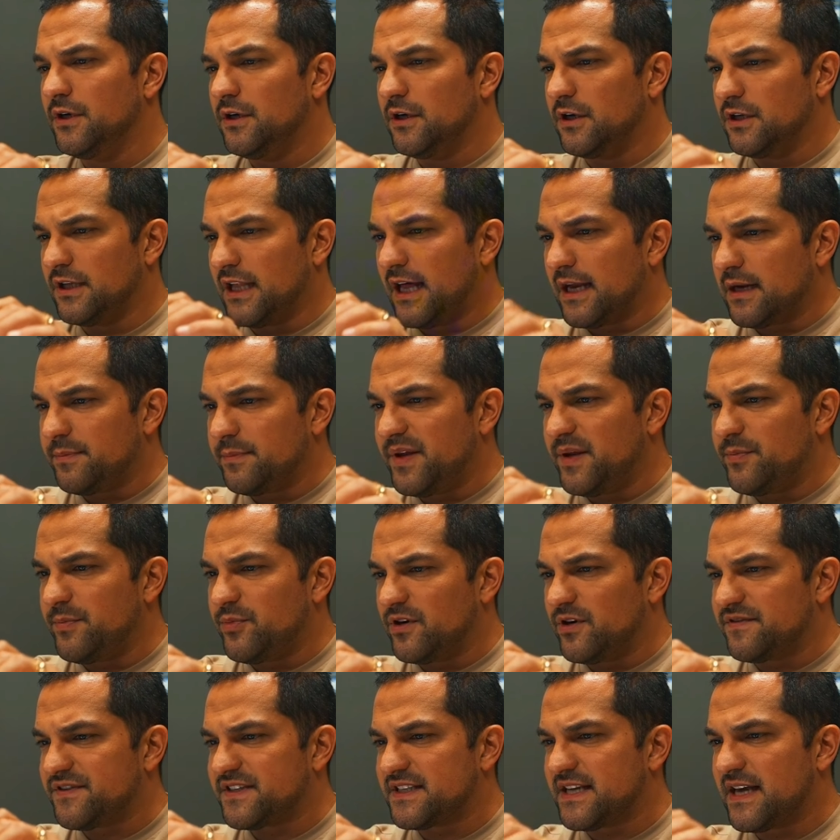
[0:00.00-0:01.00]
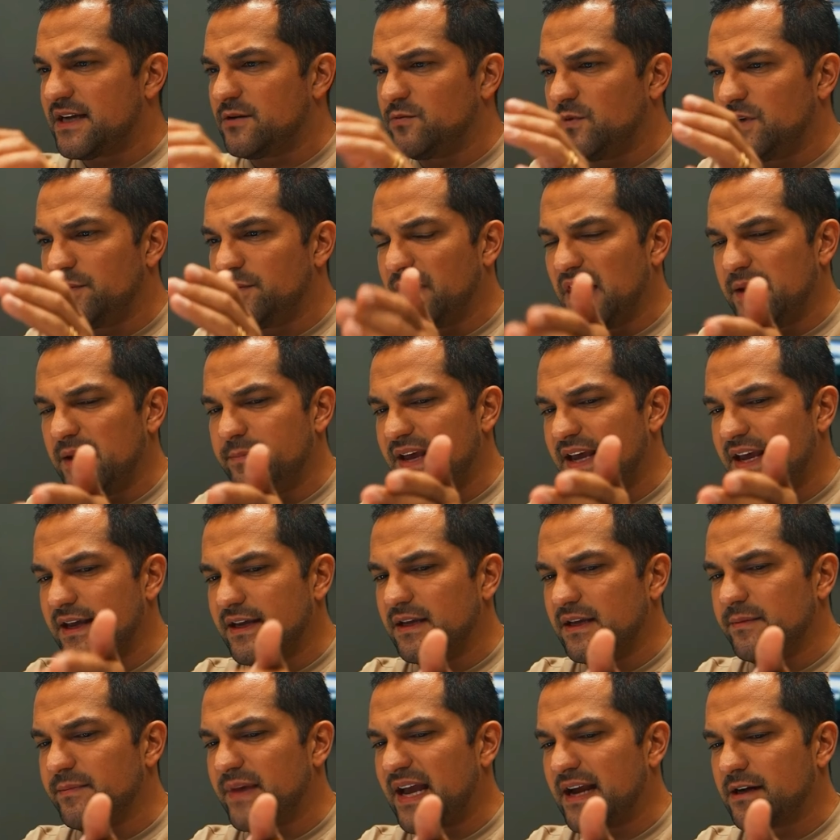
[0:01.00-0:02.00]
A lot of people have said, with my
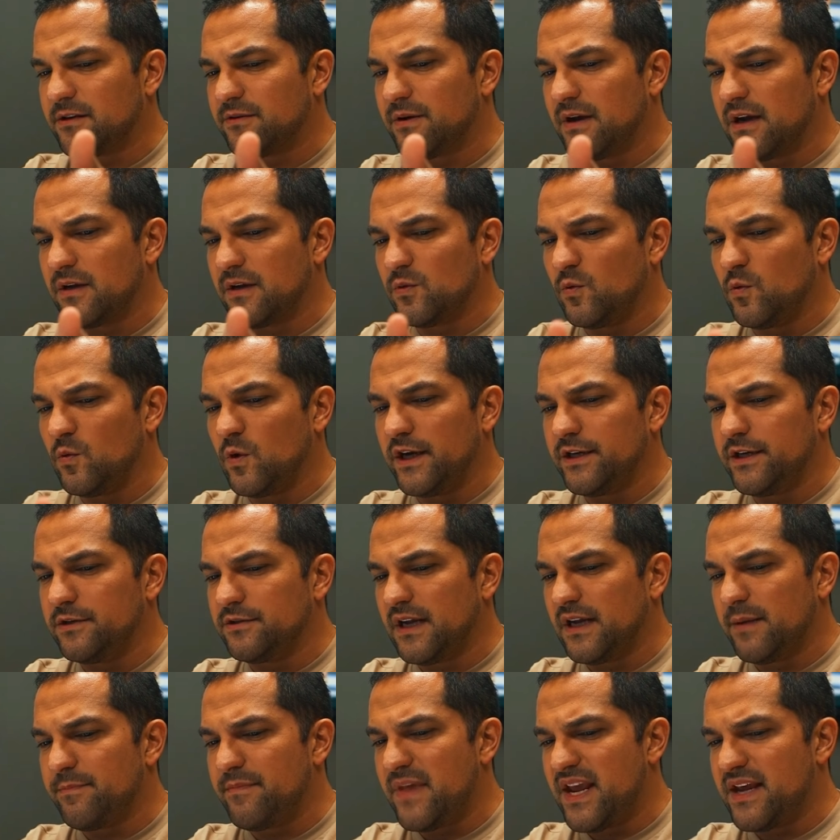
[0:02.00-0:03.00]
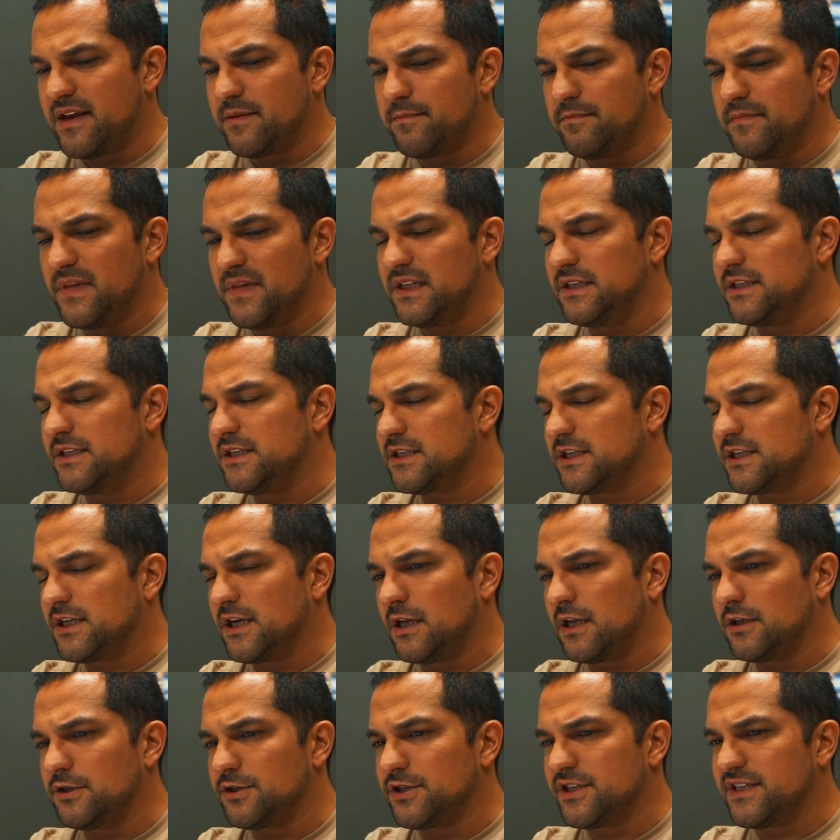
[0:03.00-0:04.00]
banking background, why don't I make millions of
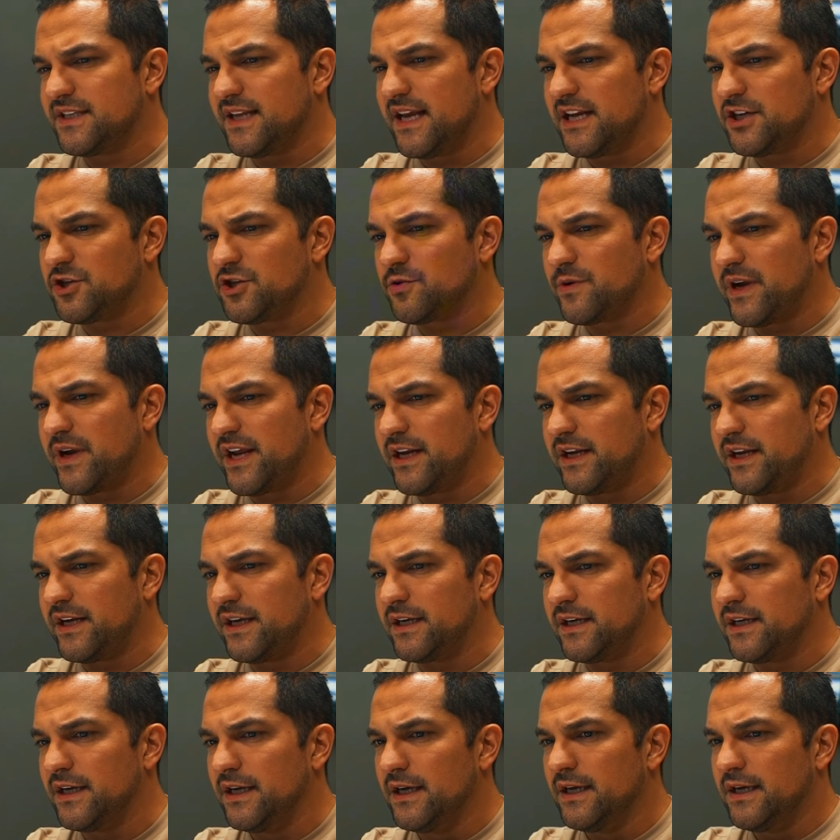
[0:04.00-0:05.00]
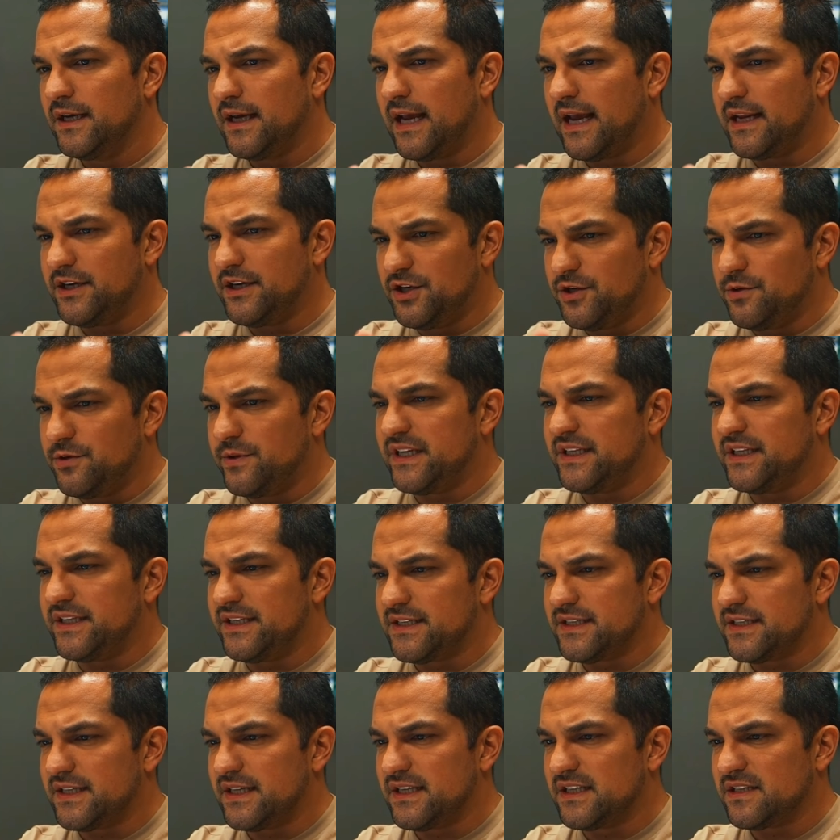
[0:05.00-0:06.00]
dollars day trading and doing
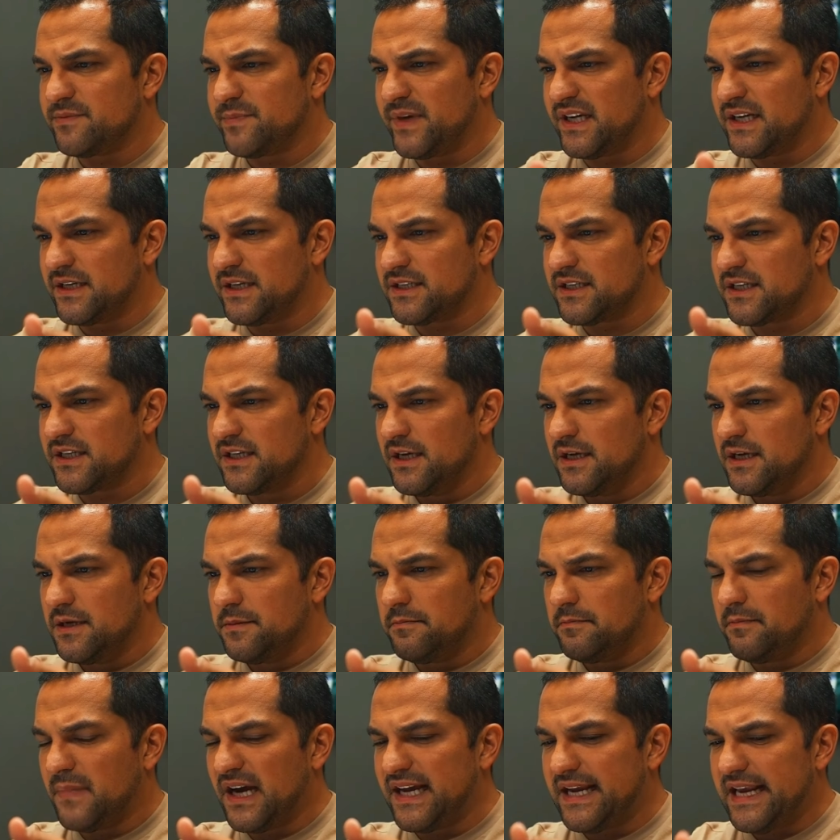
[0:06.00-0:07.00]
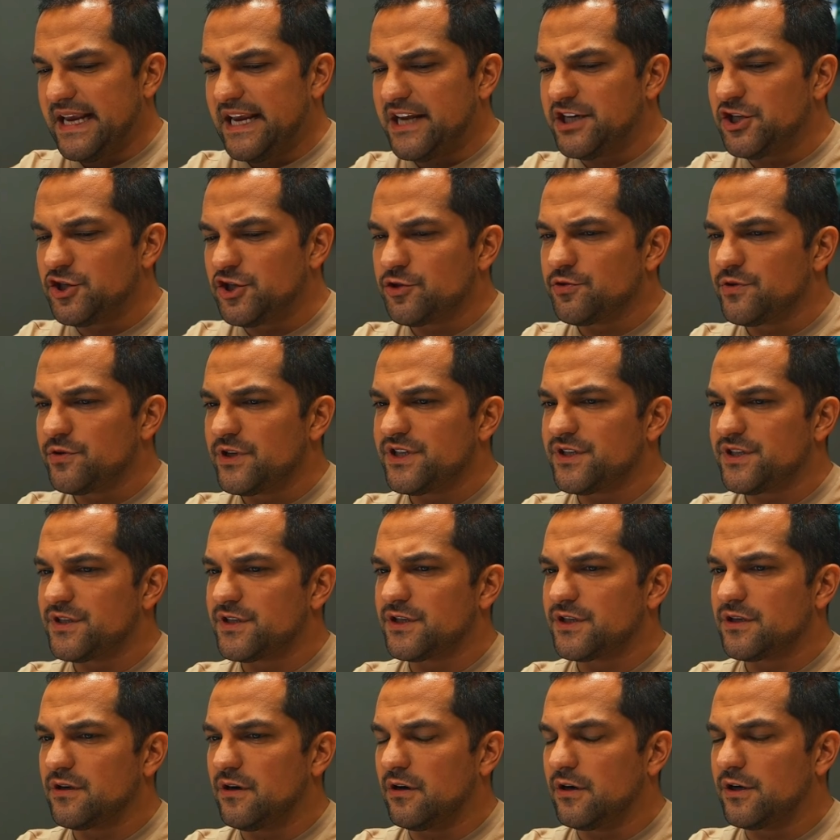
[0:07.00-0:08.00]
these things? Because my
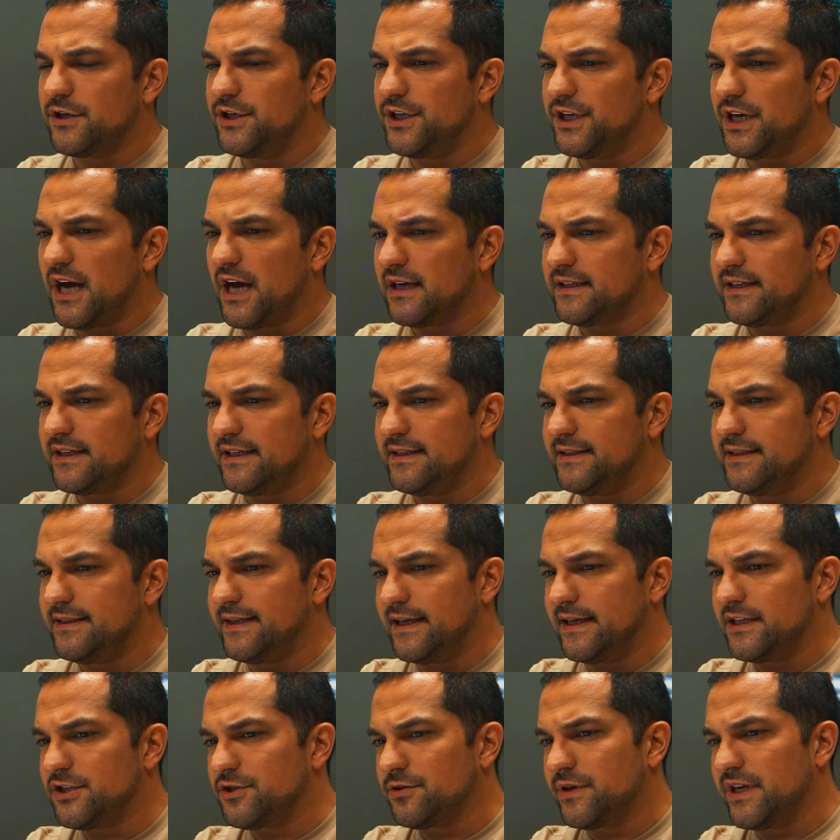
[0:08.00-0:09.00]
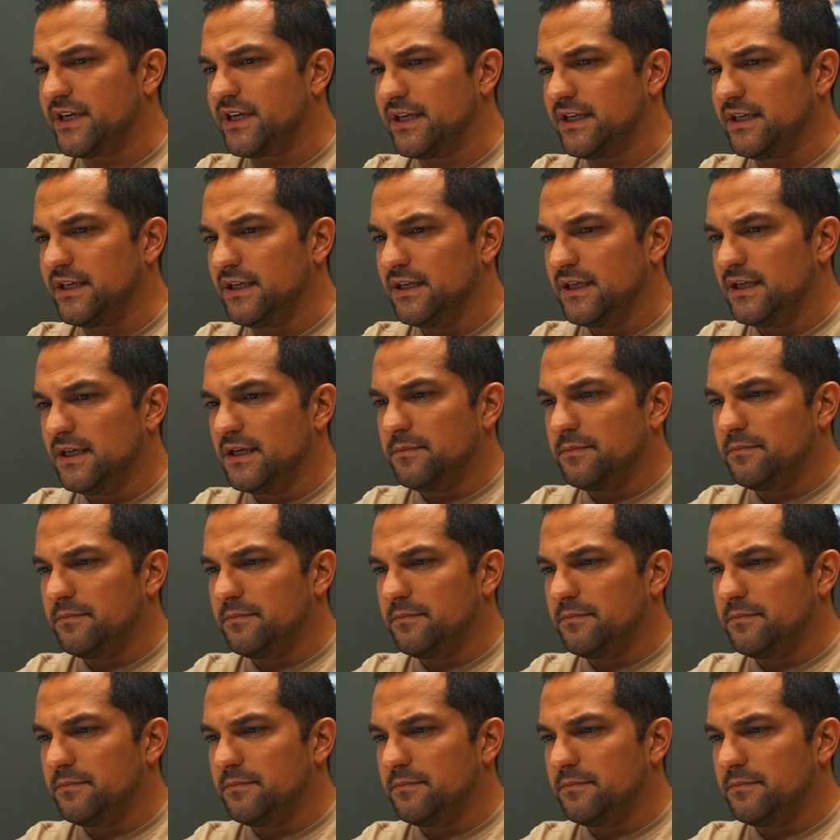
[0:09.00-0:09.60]
interests are not in day trading.